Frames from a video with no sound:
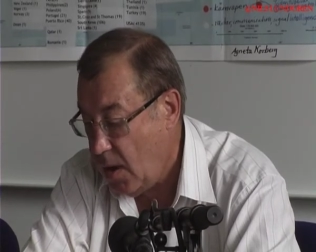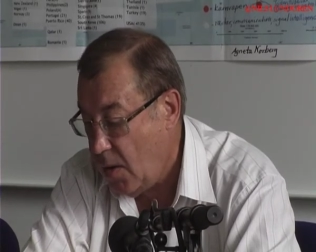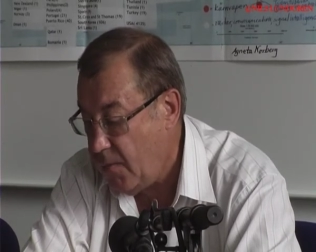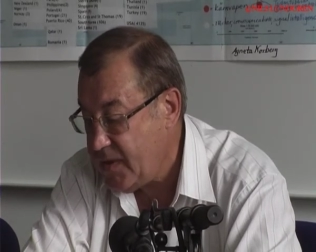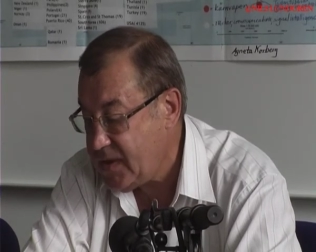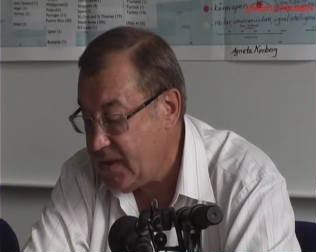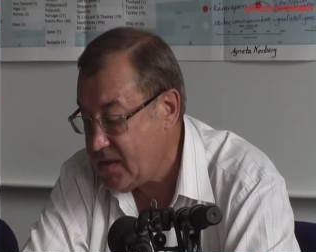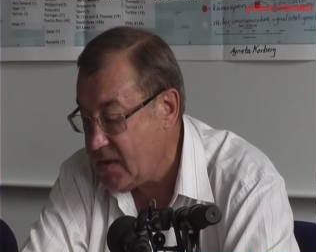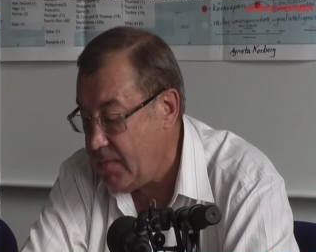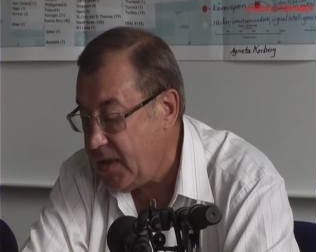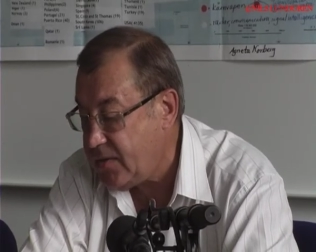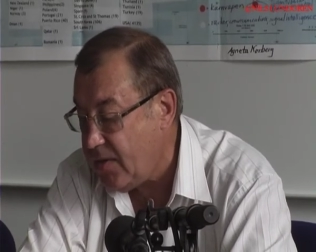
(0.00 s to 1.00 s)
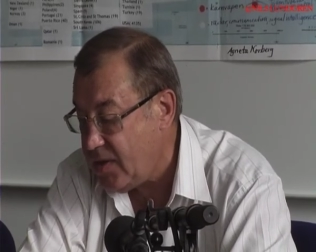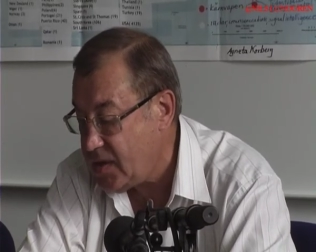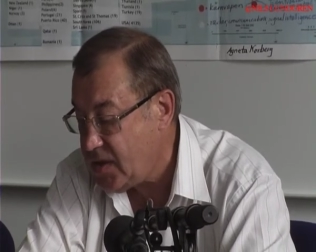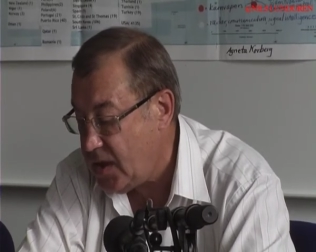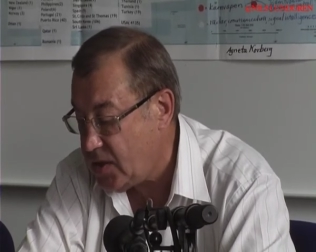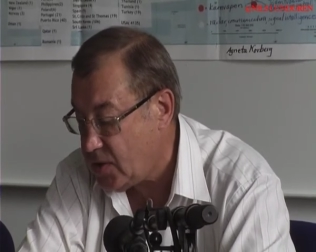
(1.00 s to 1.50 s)
We see the
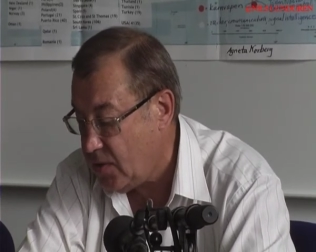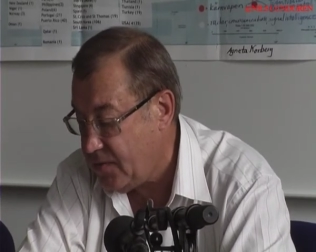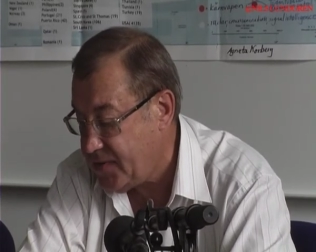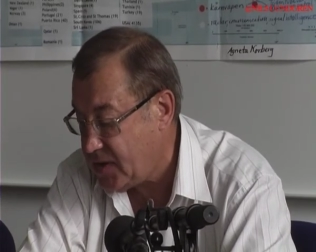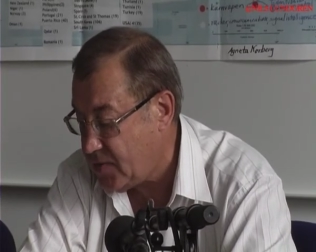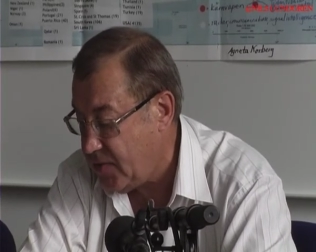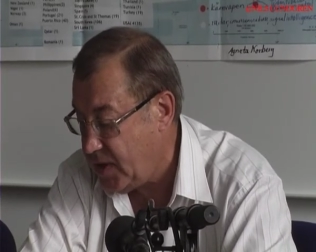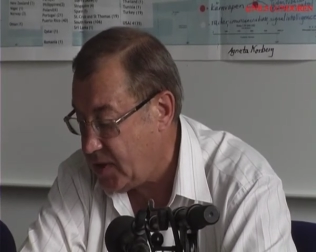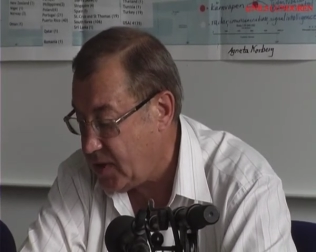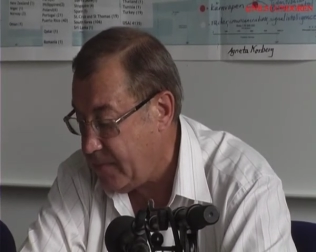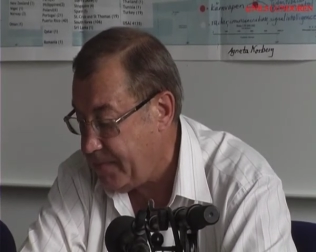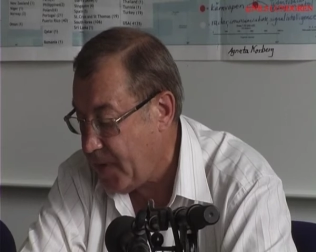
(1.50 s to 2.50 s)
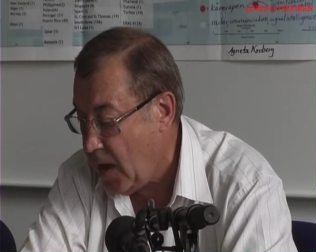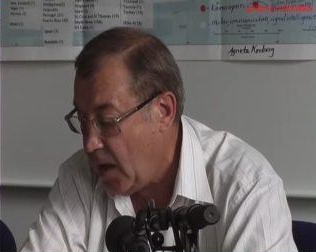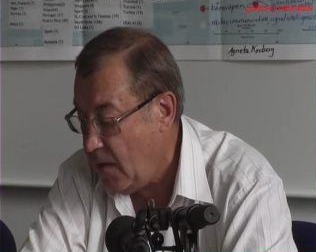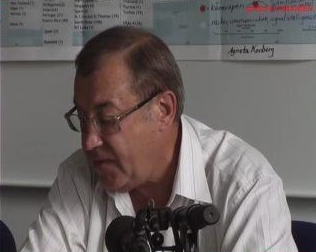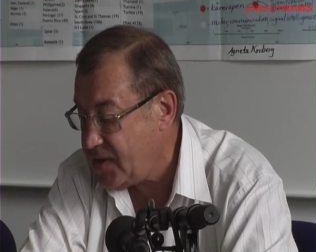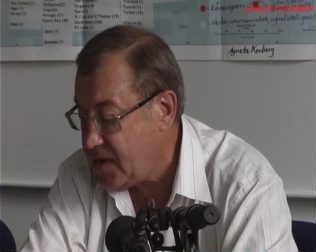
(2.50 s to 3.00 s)
militarization of this region.
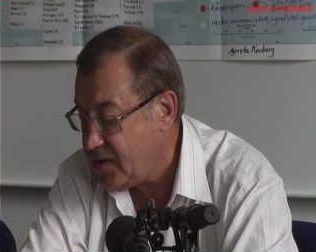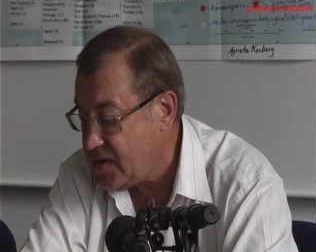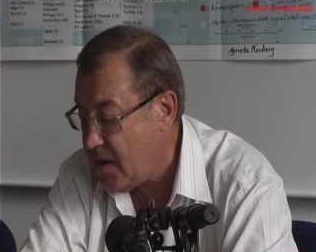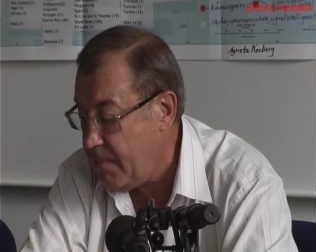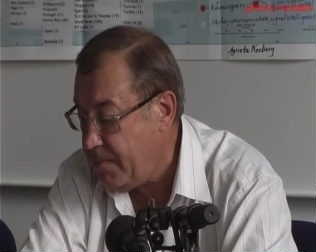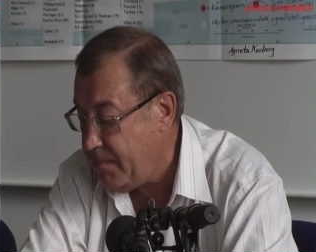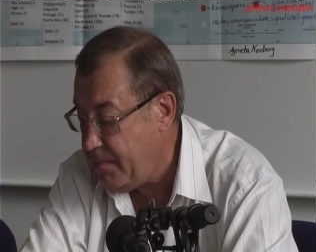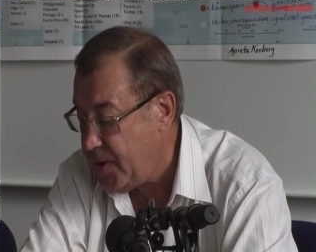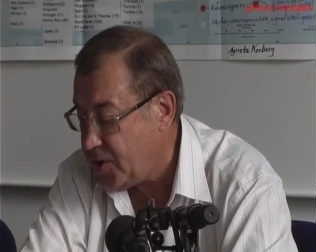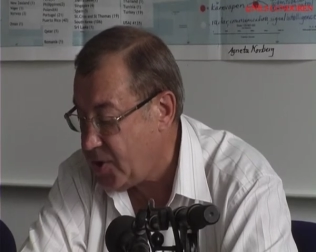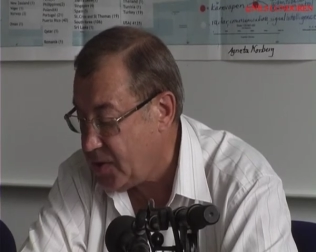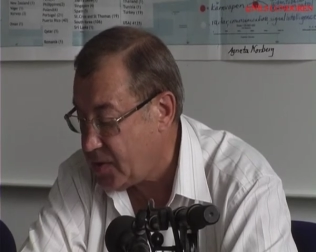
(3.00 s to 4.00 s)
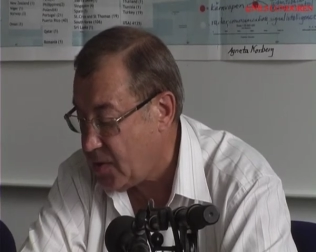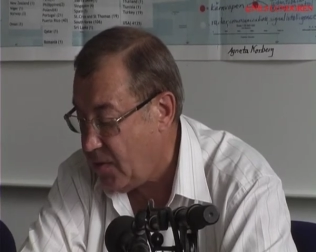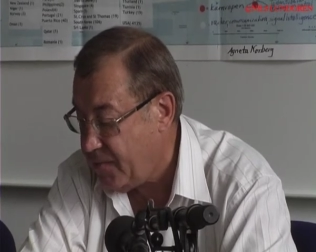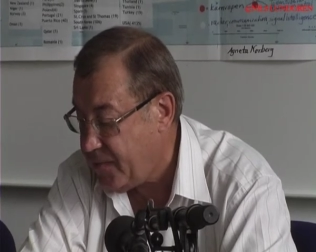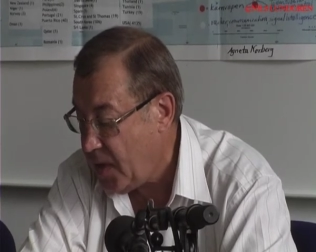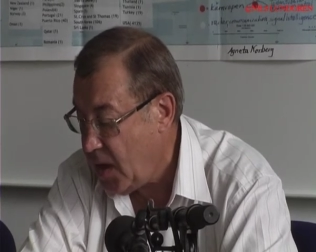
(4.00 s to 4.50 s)
We see the ambitions
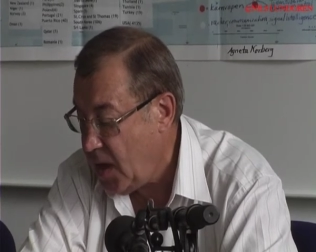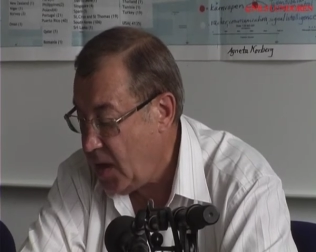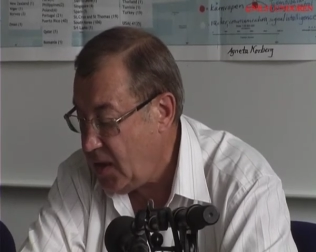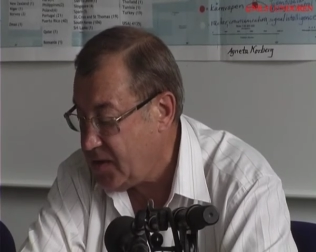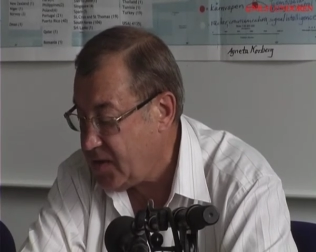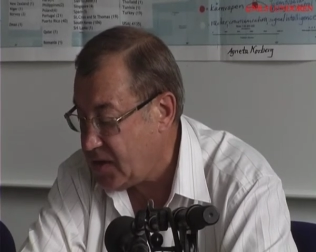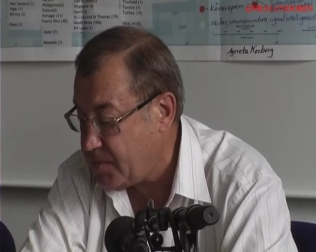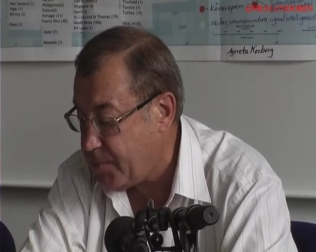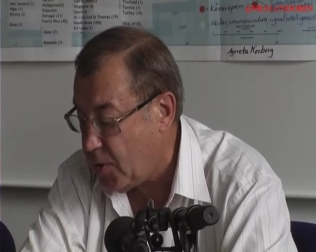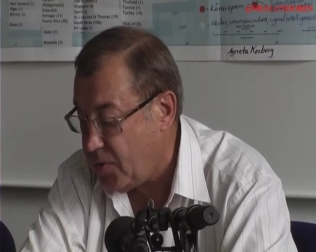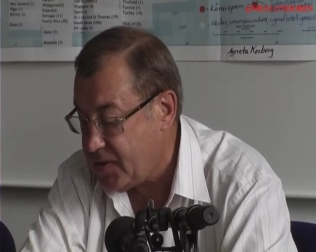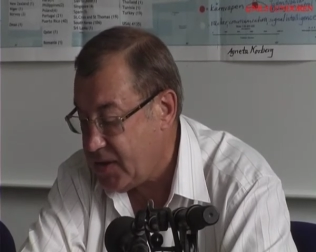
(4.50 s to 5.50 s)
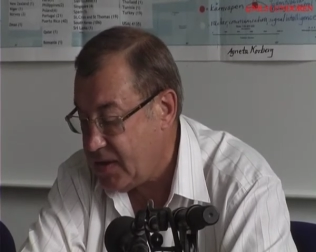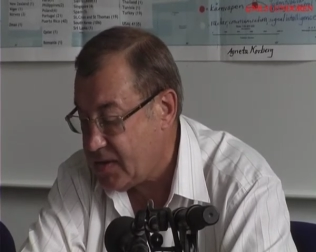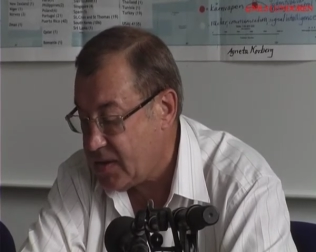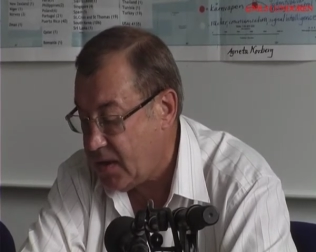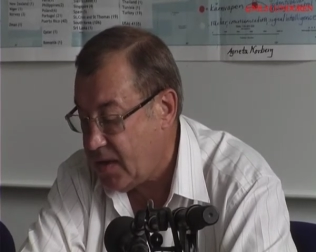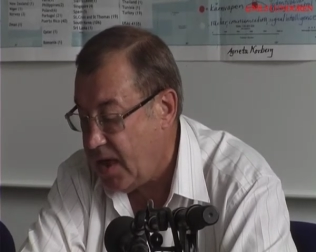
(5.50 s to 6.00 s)
of, in this
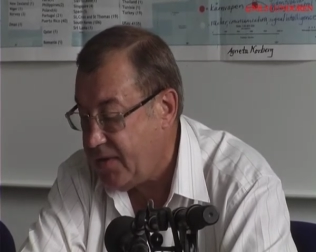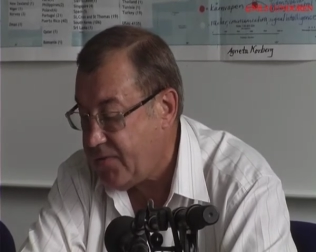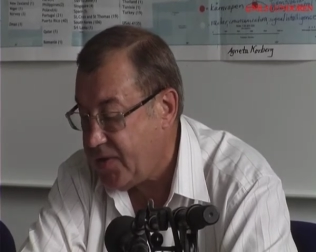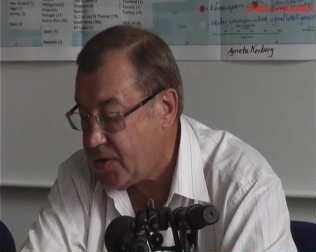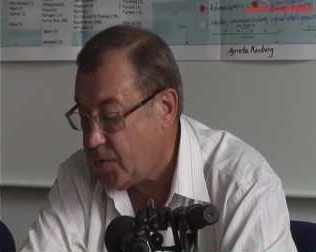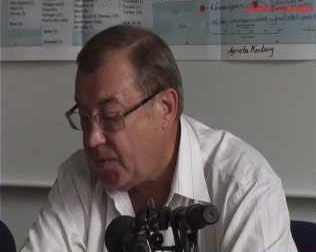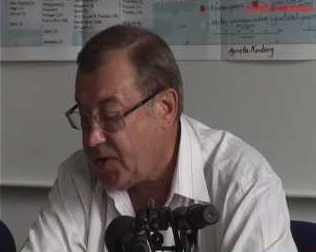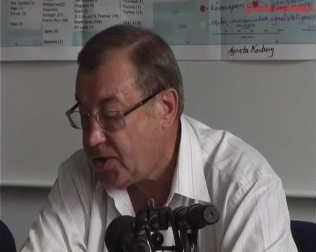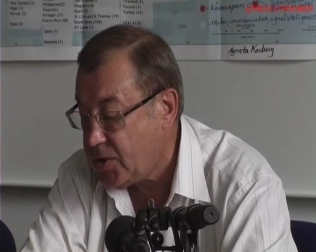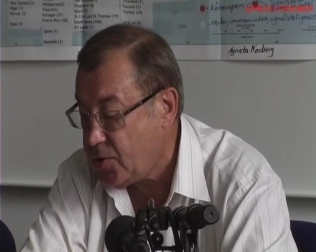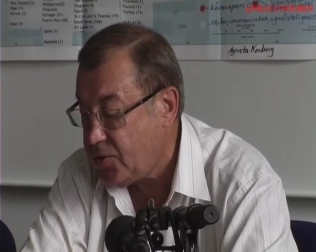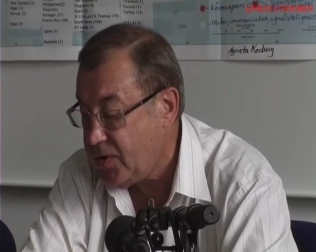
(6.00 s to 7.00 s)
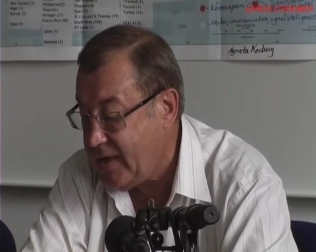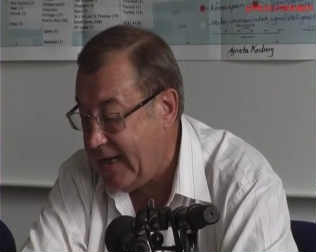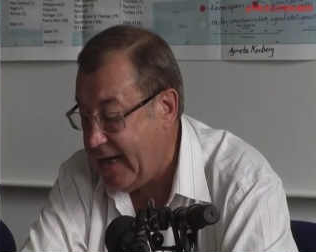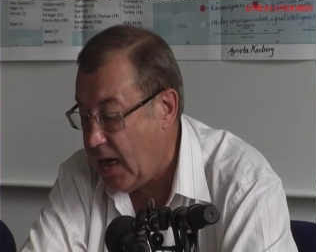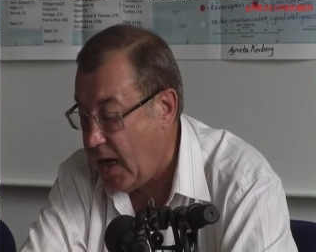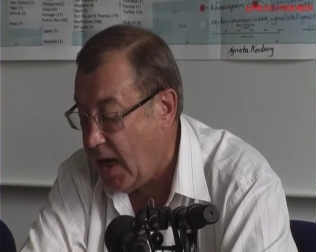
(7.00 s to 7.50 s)
process, countries which
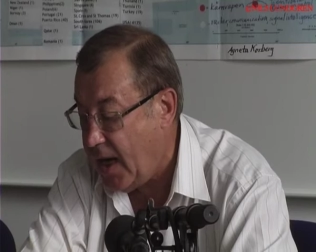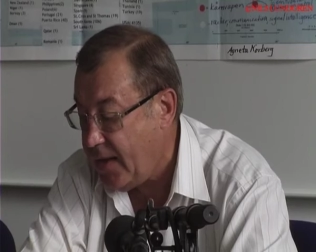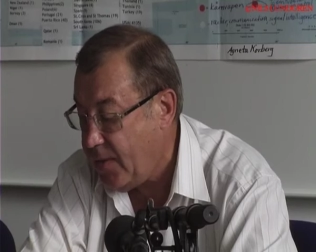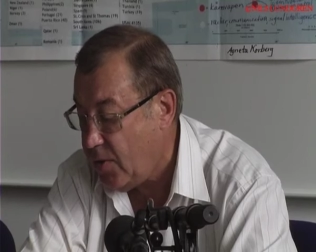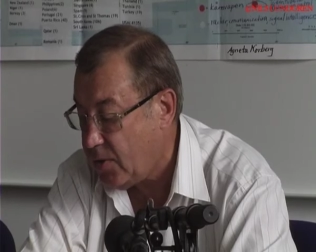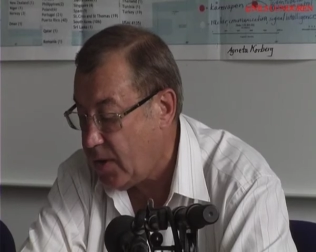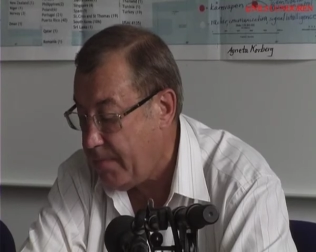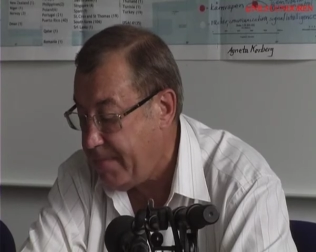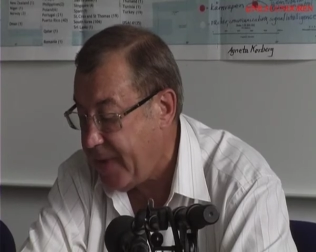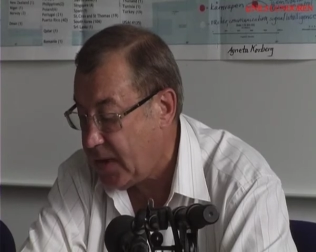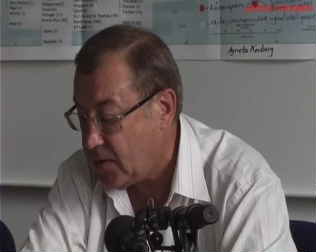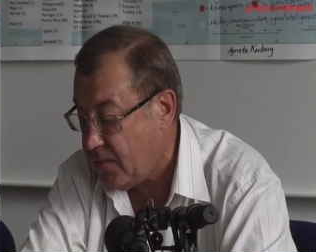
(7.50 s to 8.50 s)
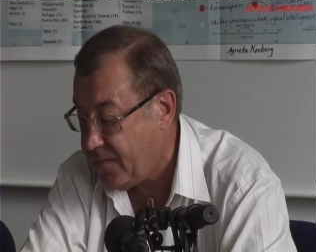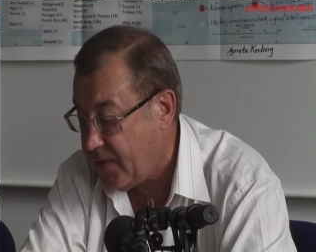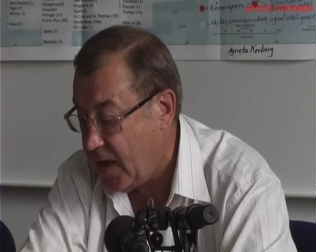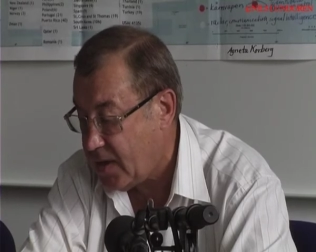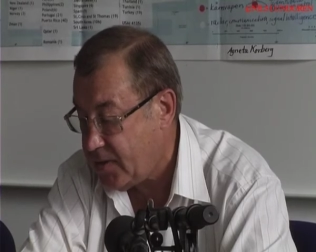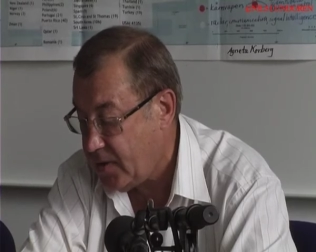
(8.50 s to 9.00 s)
today are not a part of
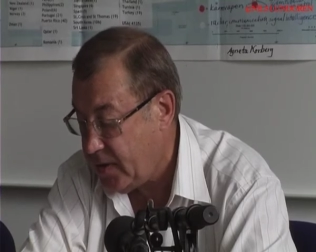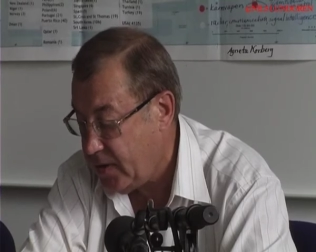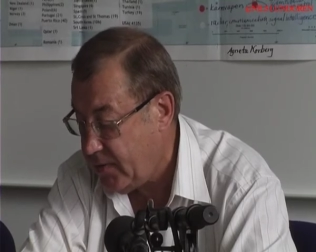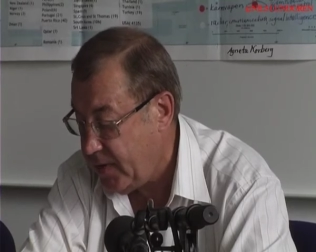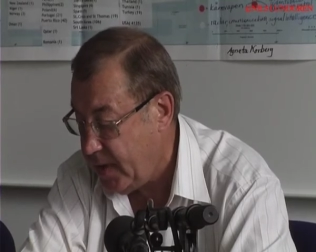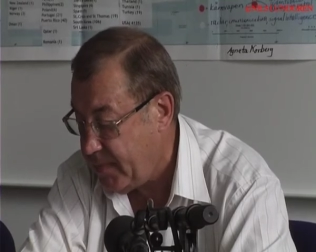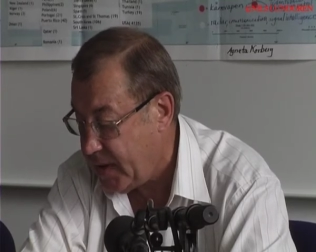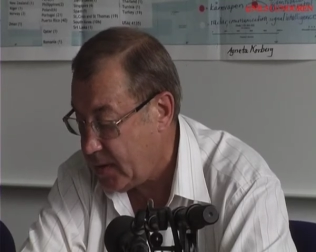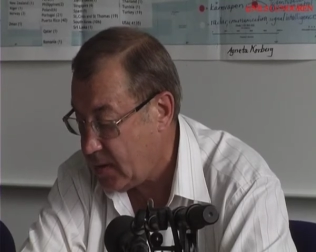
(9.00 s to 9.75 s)
Arctic Agreement.